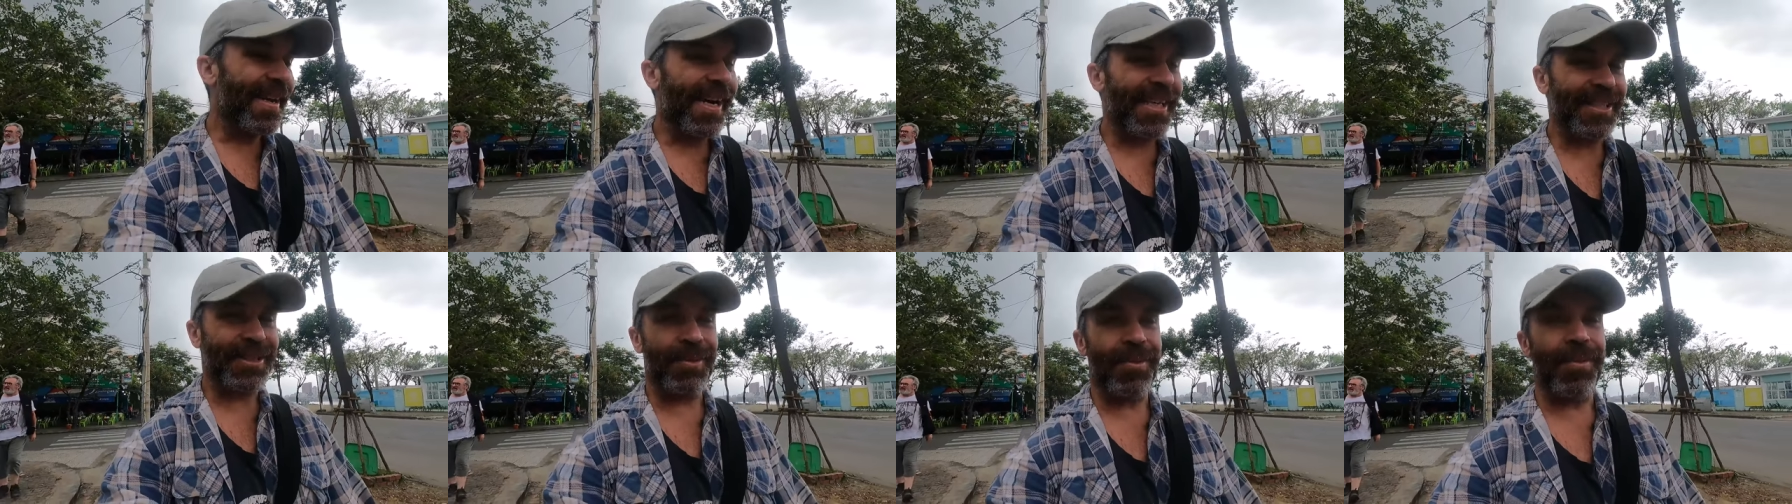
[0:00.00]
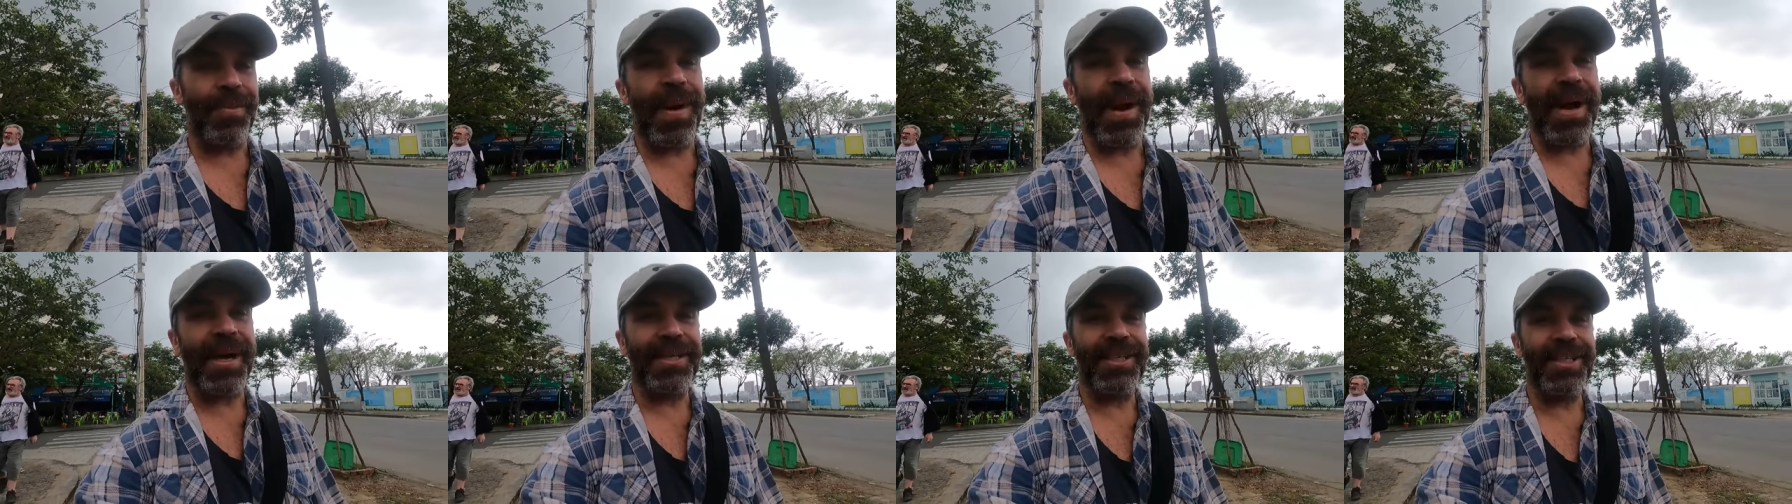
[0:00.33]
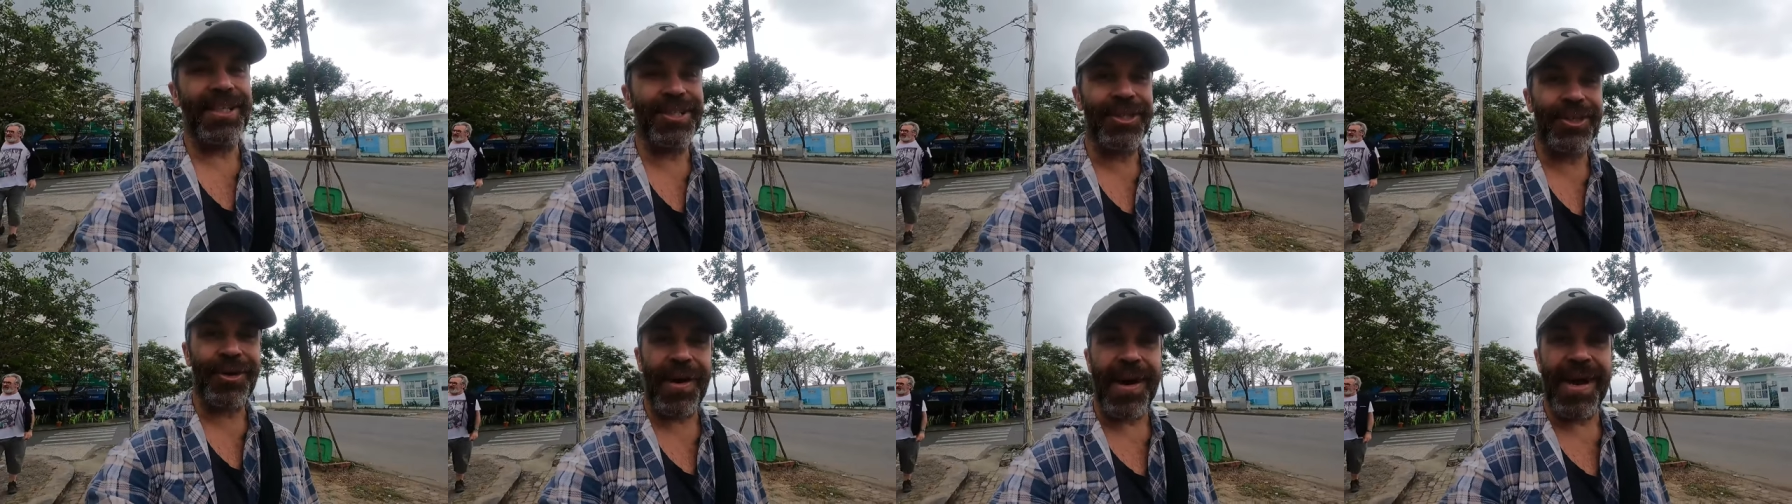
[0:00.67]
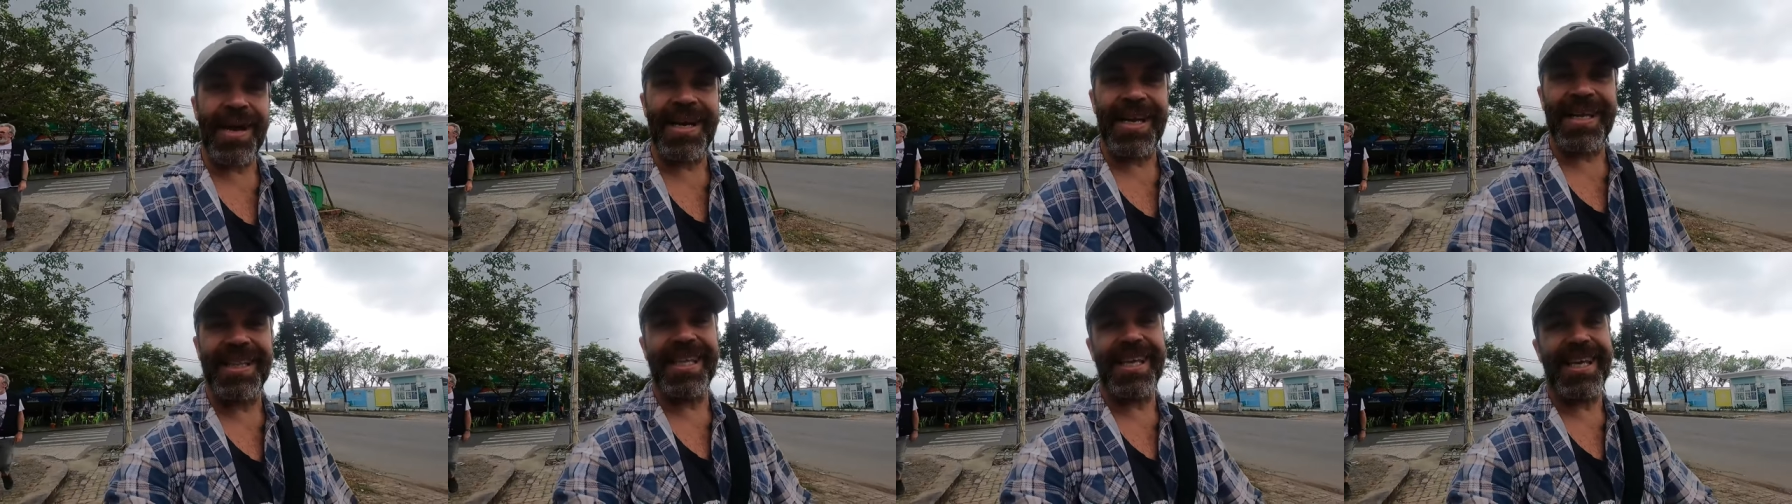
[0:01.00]
as we were in the
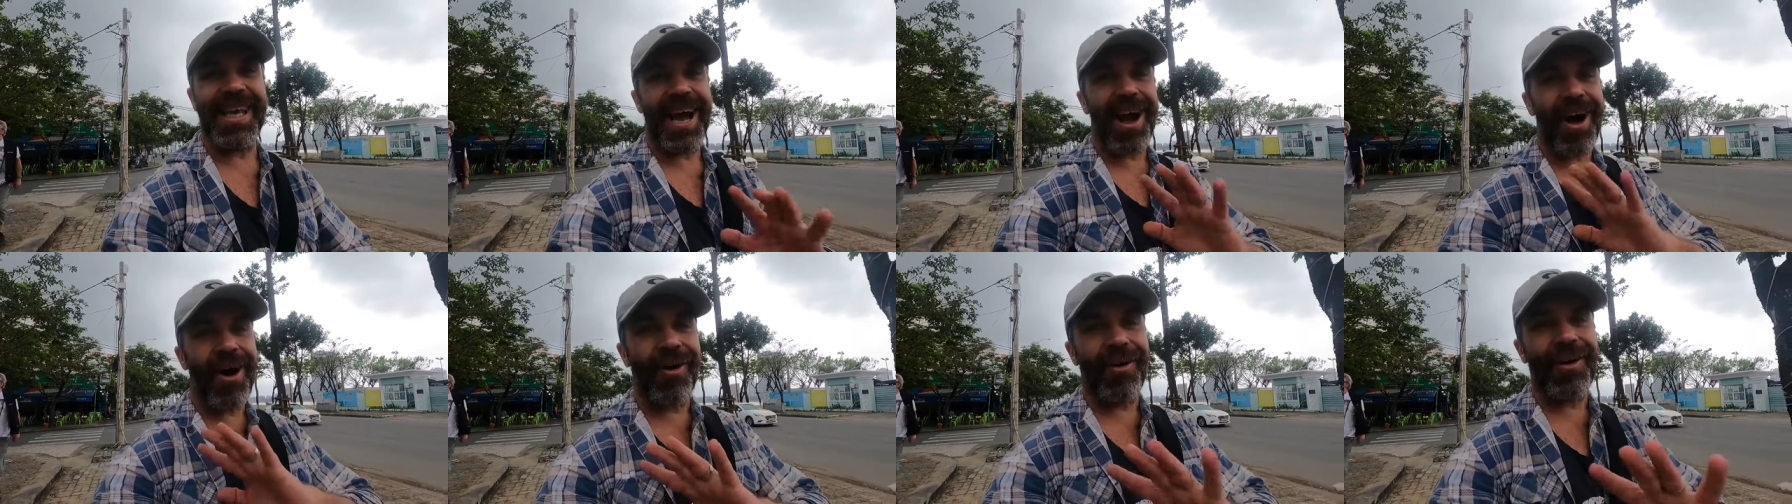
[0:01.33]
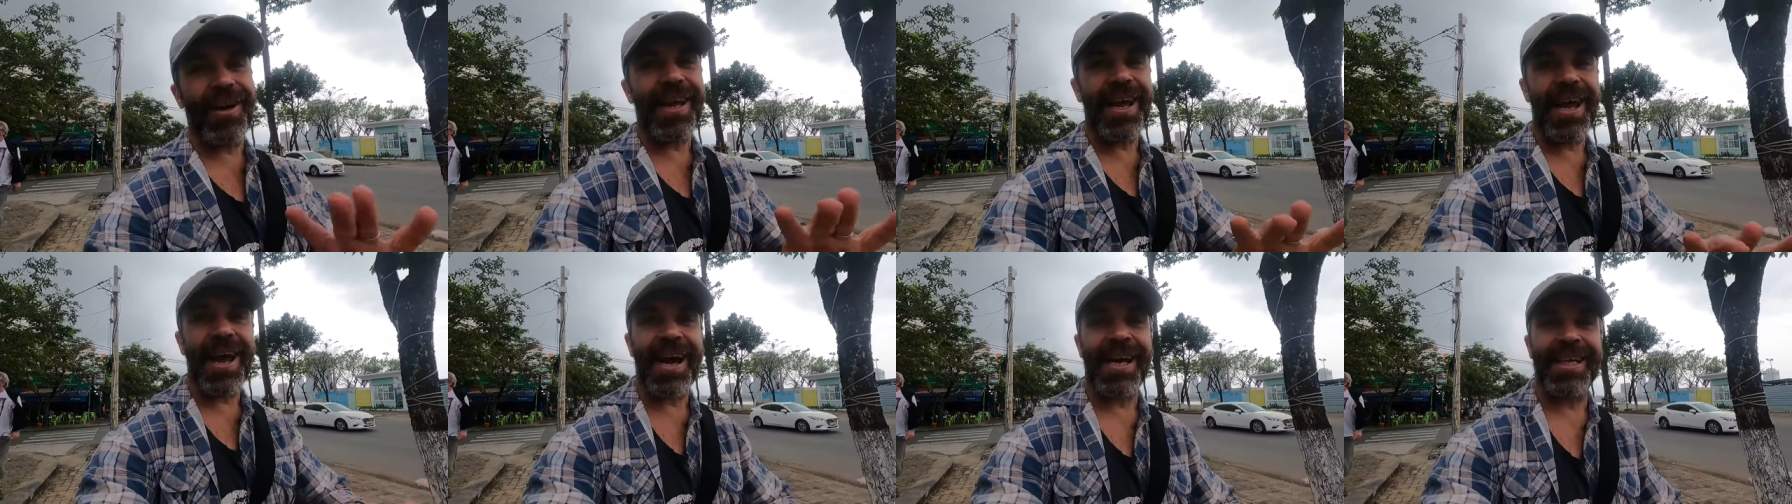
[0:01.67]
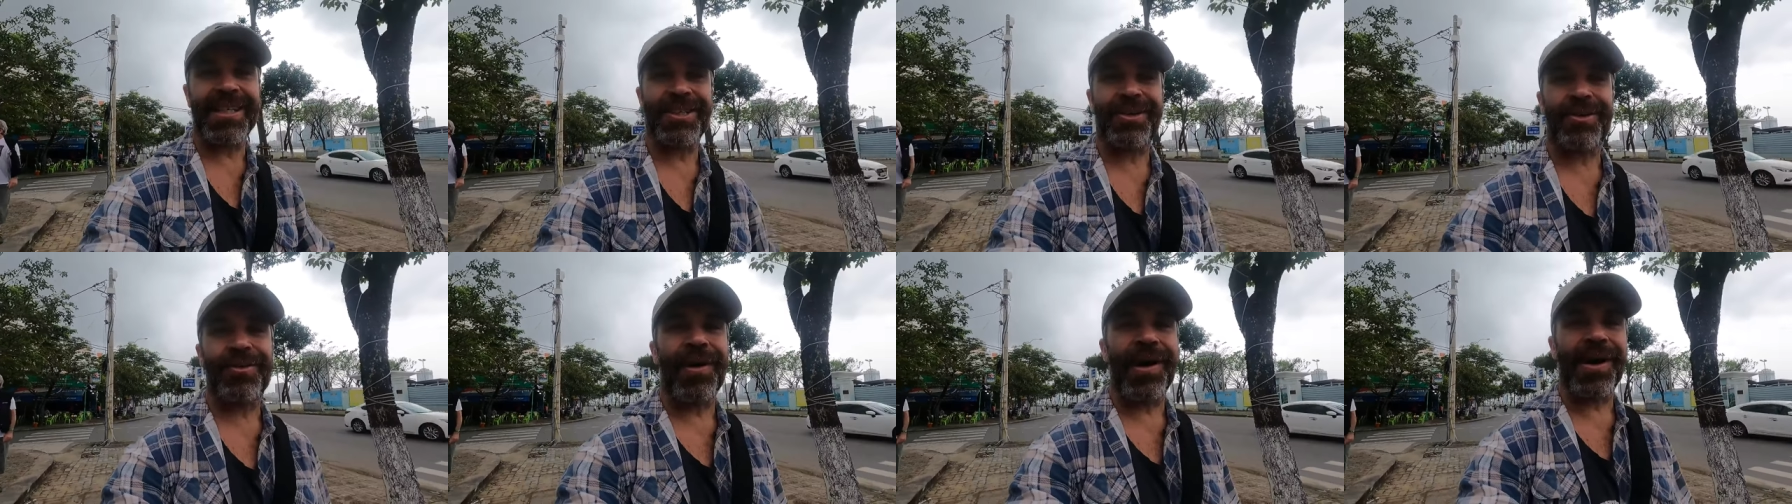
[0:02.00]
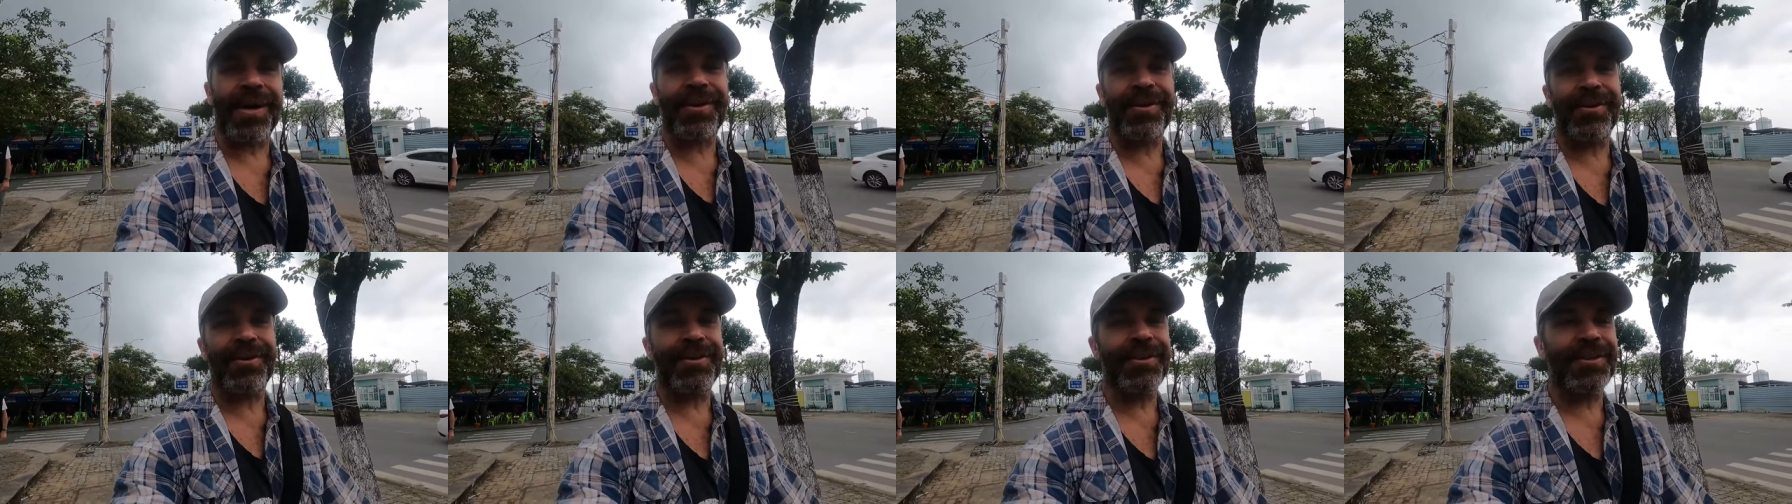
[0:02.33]
train and they only had
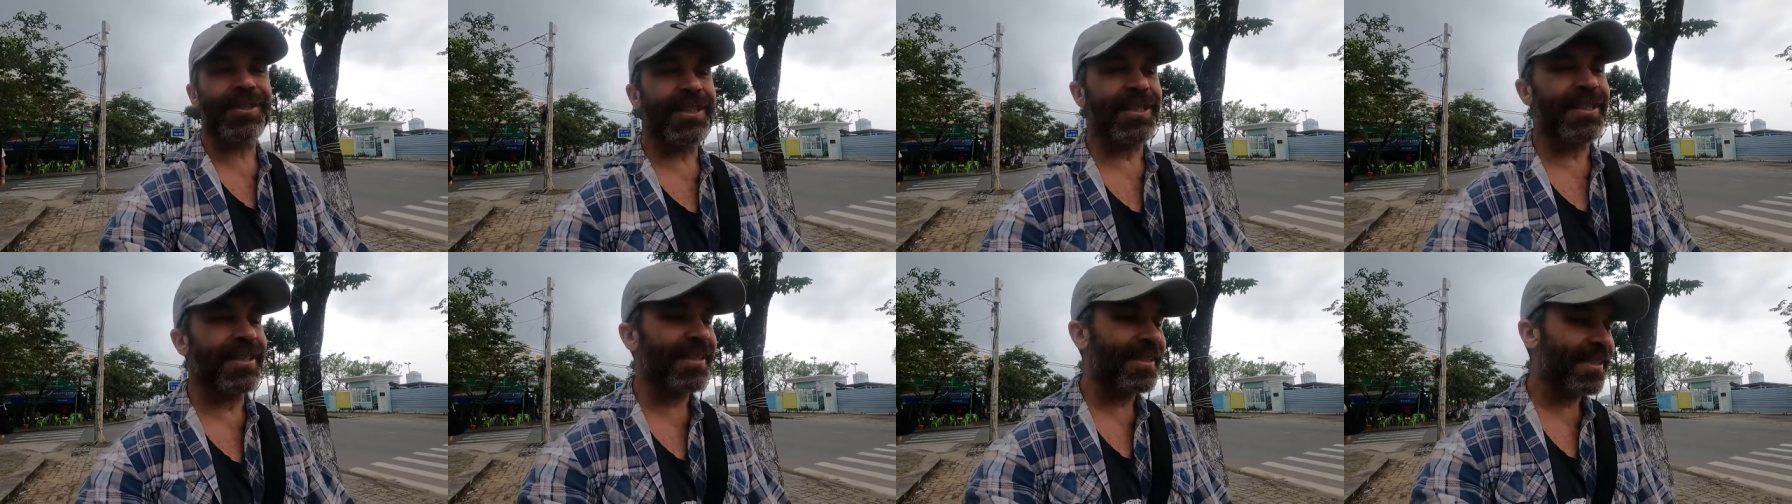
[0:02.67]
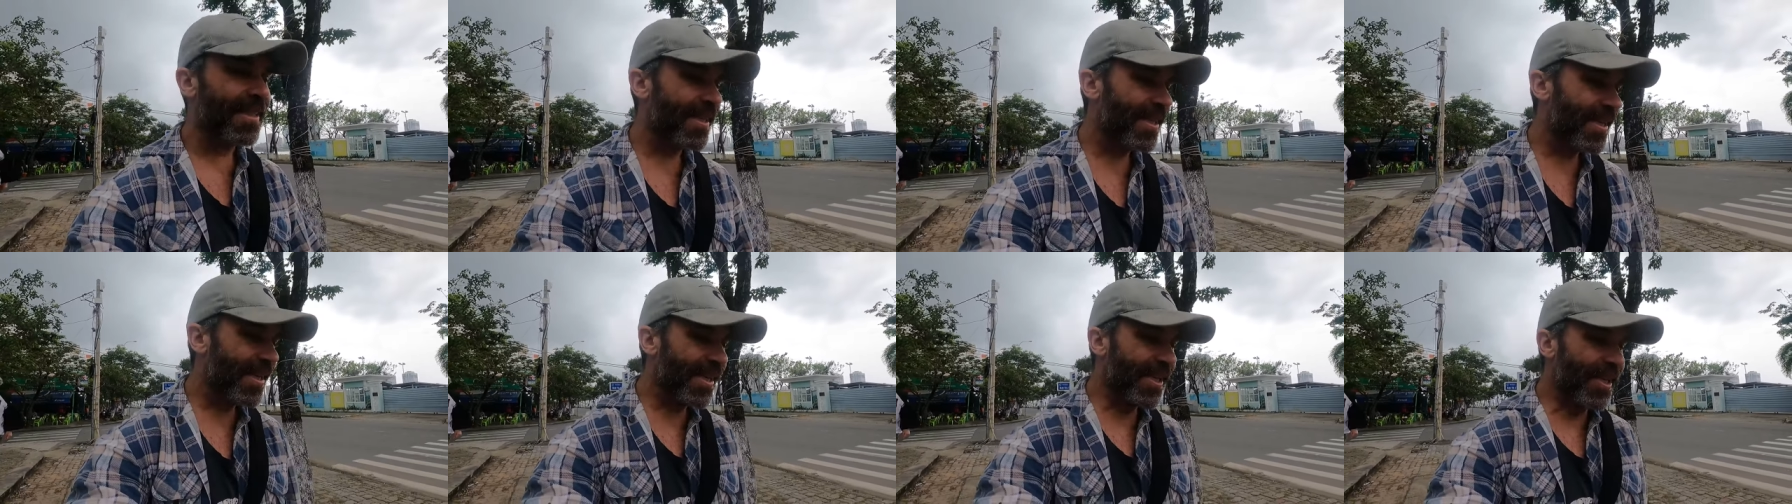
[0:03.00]
crackers and